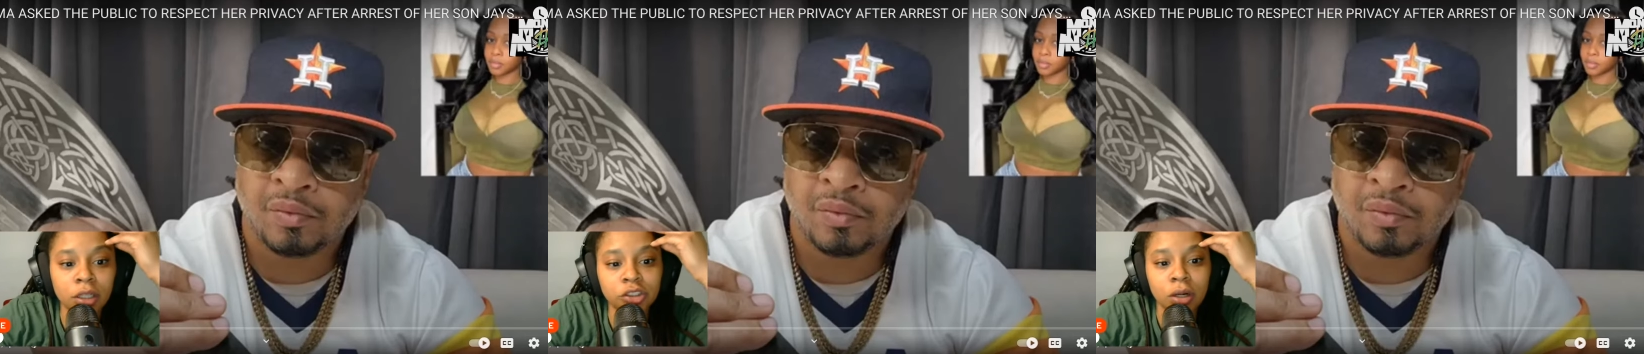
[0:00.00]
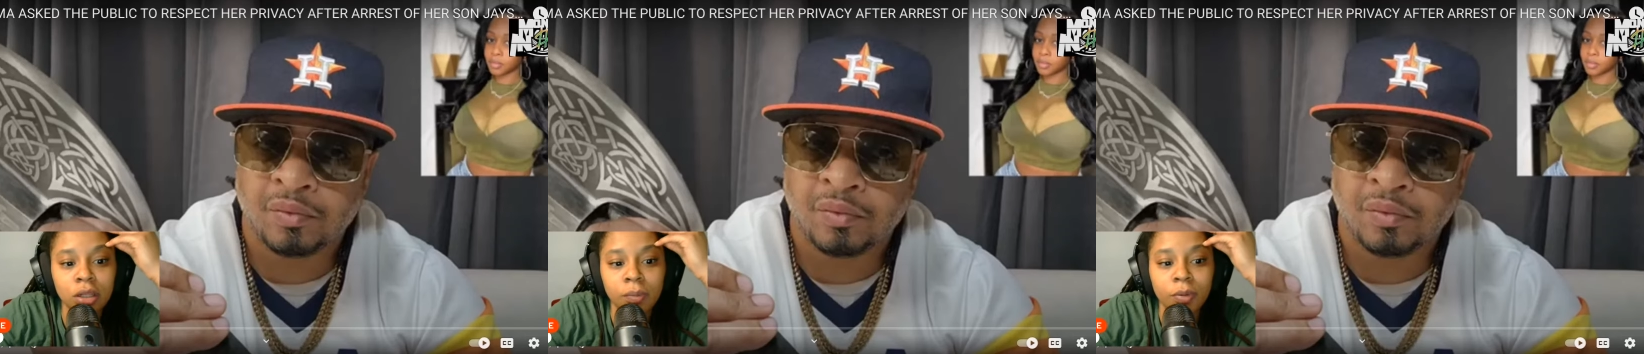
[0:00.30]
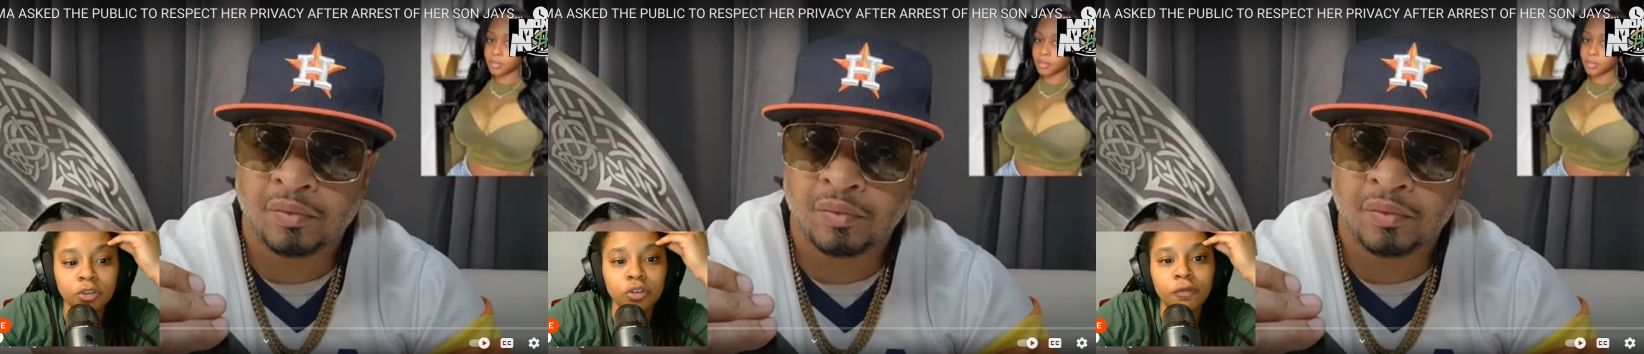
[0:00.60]
Speaker 1: Turn on your
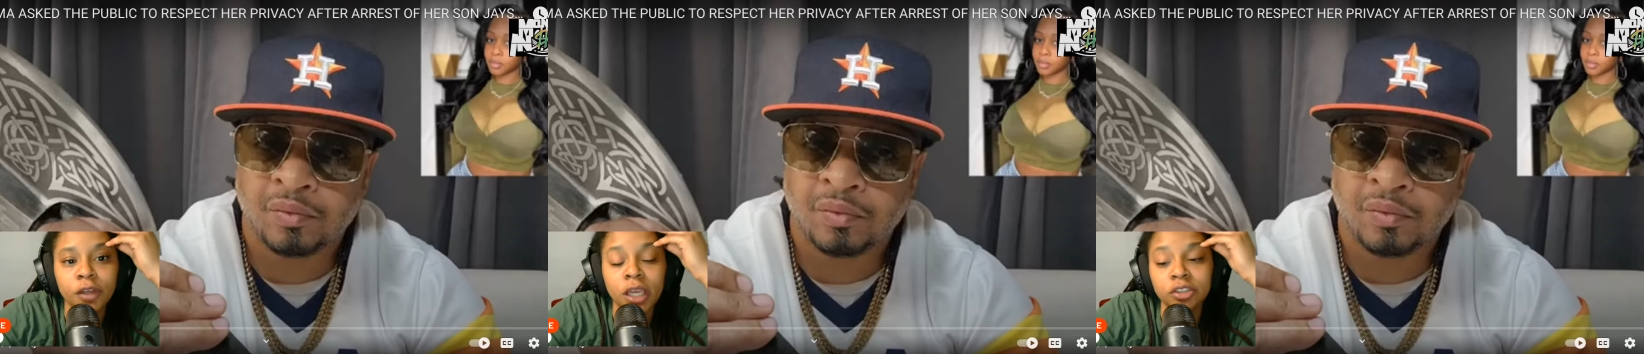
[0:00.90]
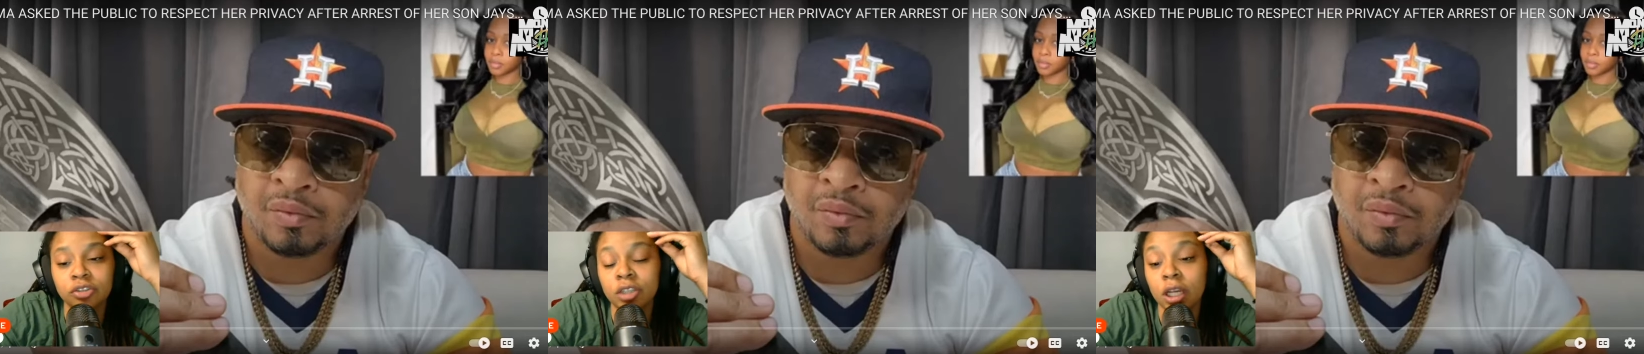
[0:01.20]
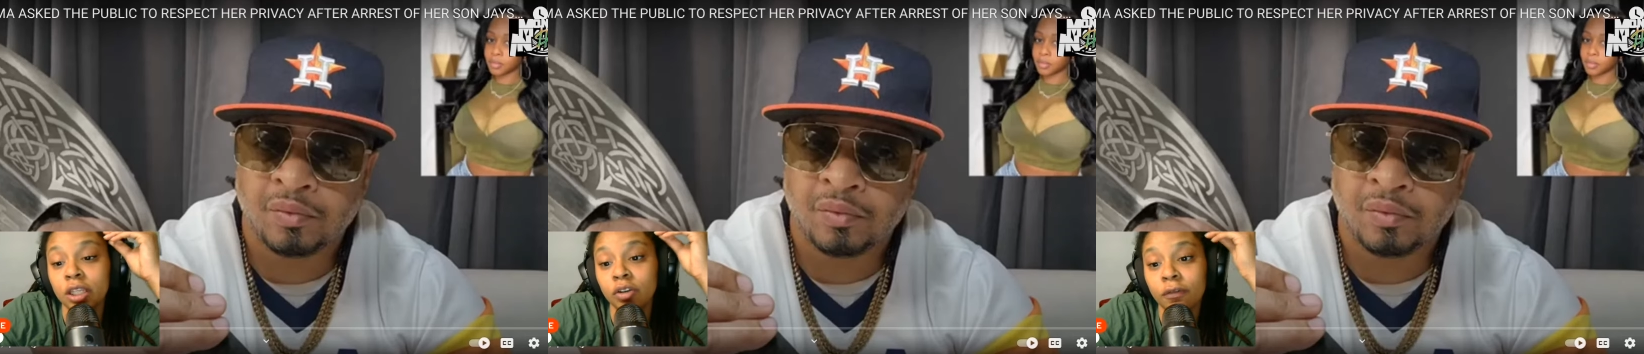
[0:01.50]
post notifications so y'all
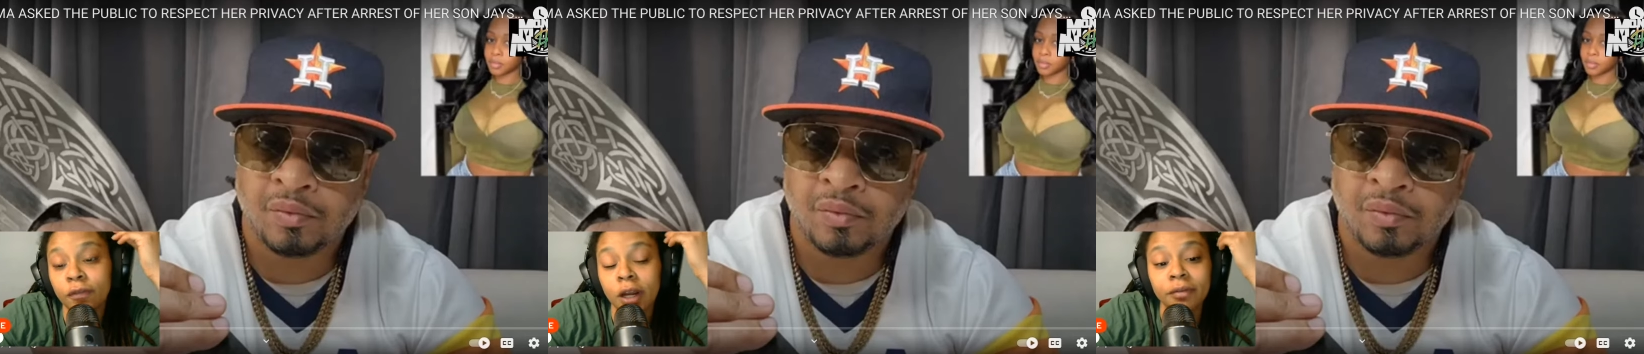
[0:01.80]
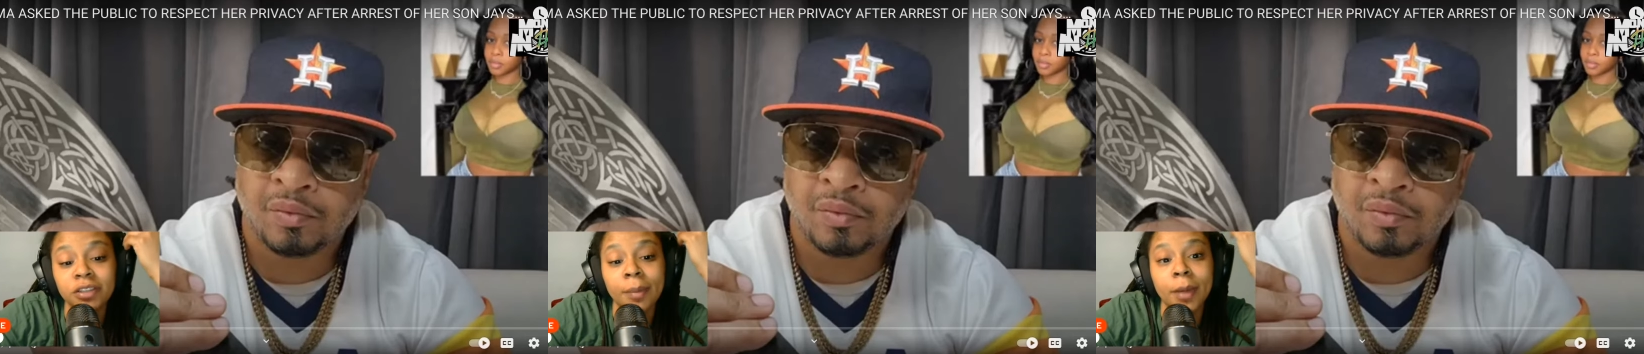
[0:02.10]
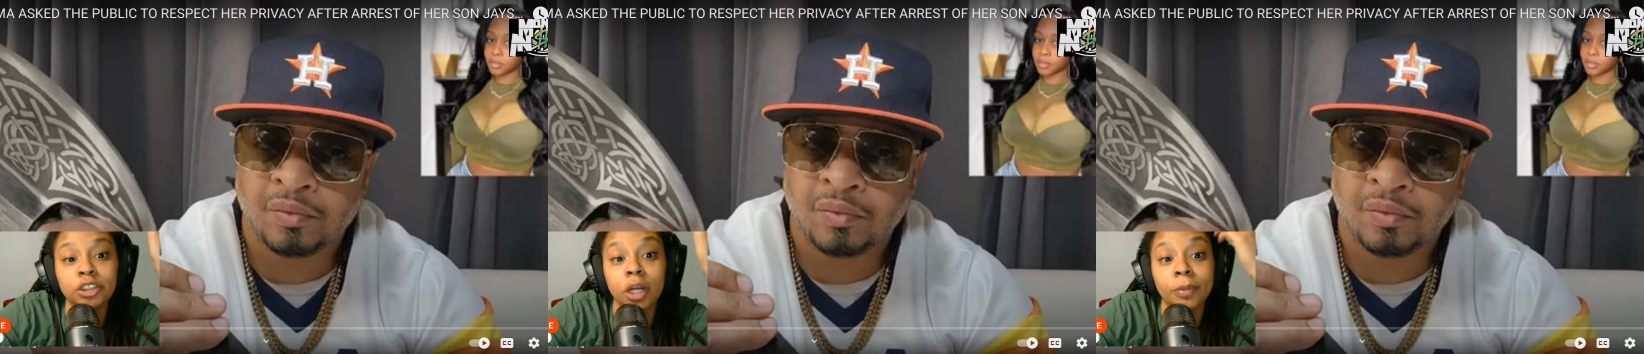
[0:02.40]
get notified every time I
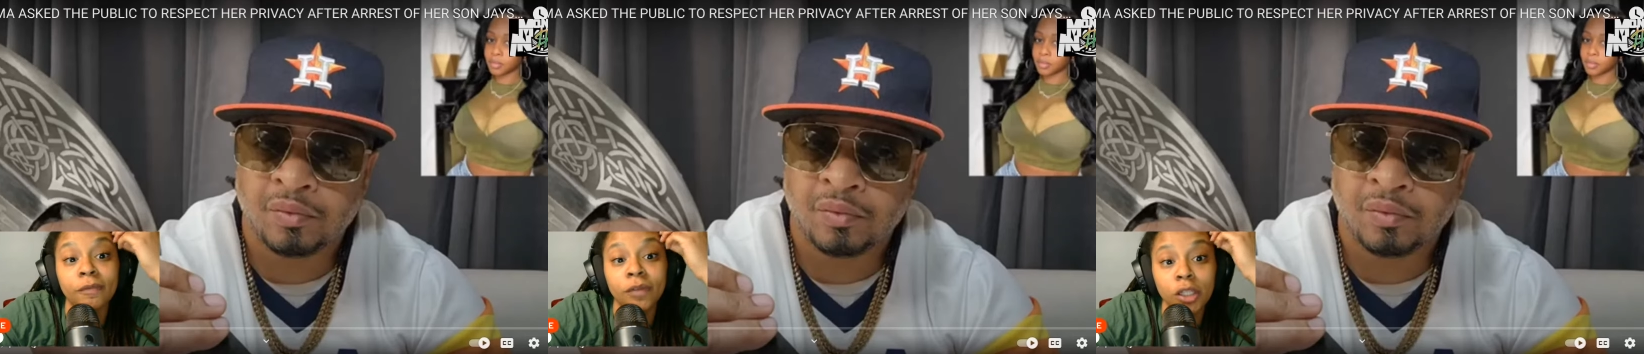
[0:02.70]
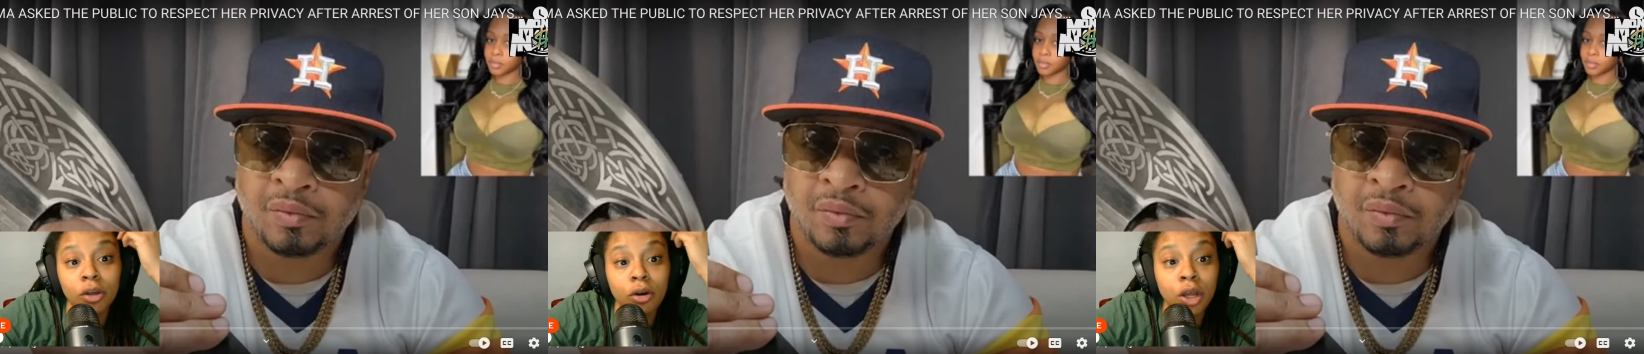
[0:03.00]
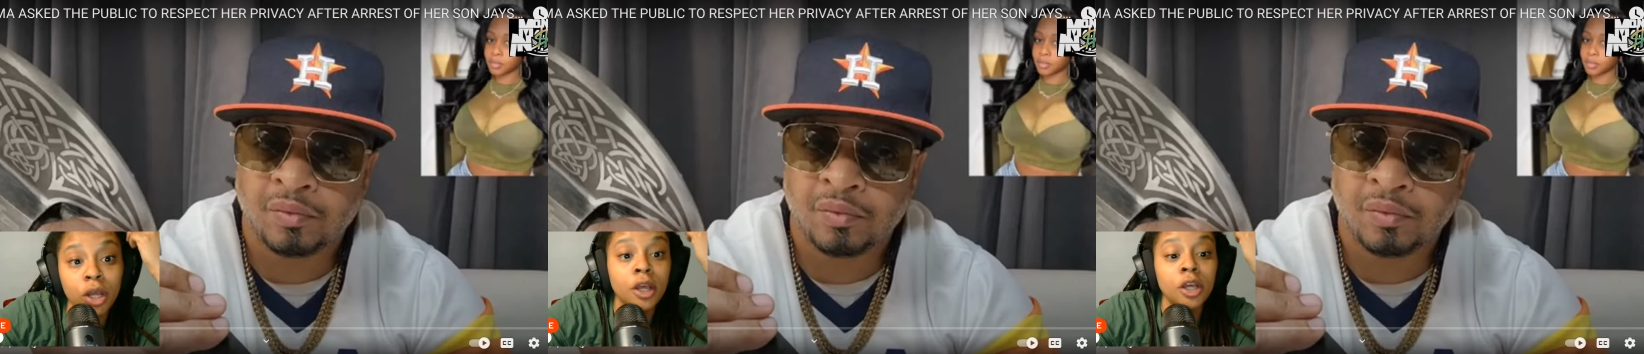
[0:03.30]
drop a video.
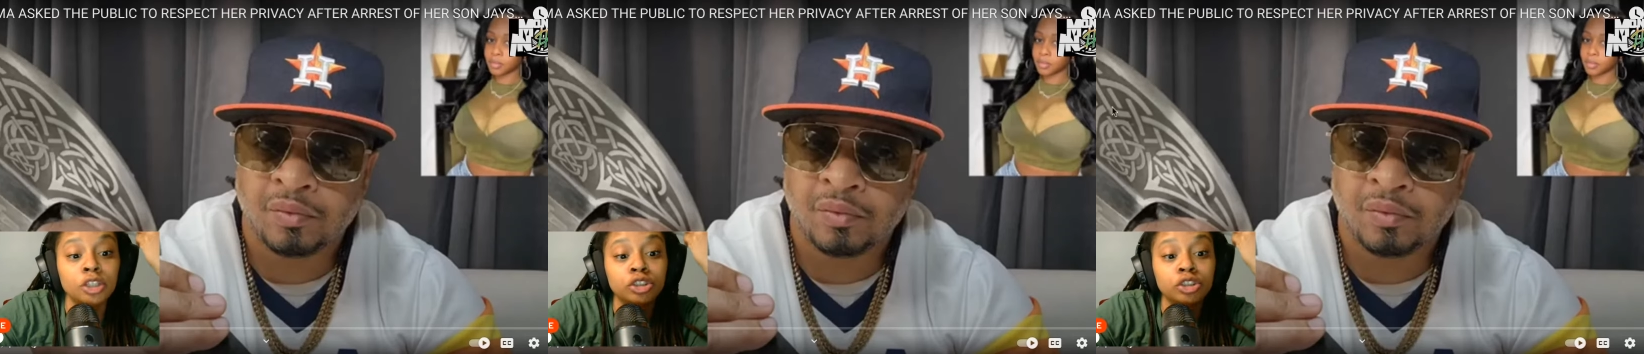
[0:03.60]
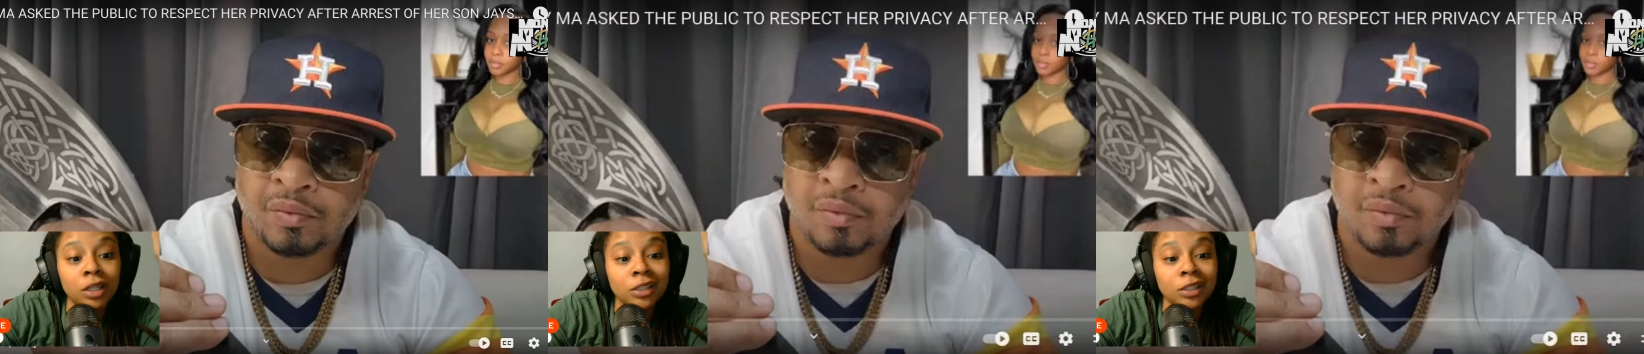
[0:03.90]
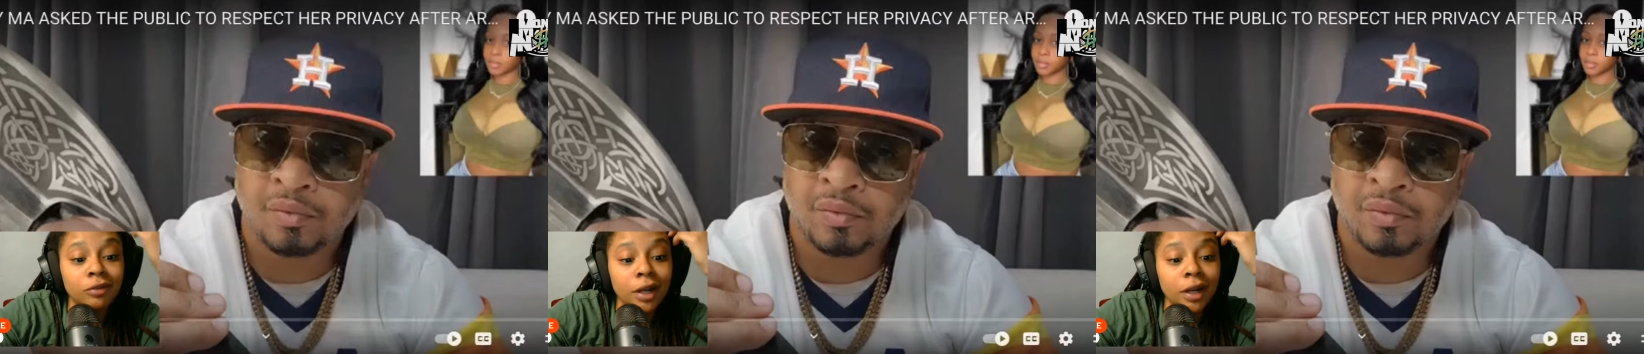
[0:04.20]
So let's get